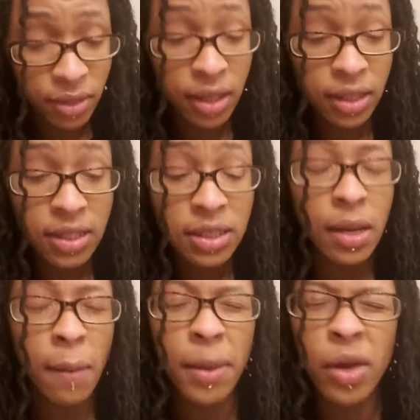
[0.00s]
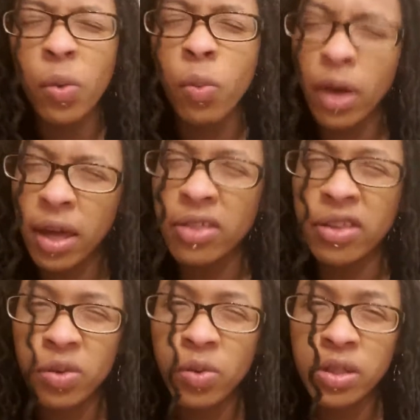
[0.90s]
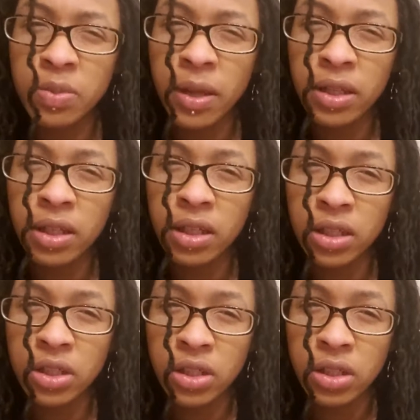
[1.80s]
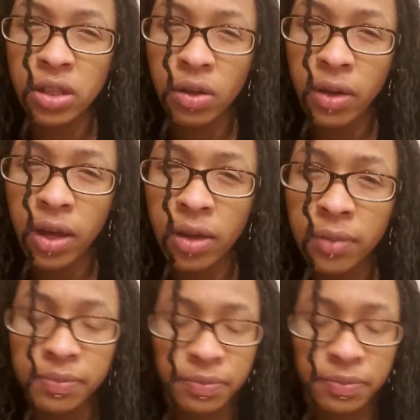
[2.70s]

At least in a better way than you expected initially, okay?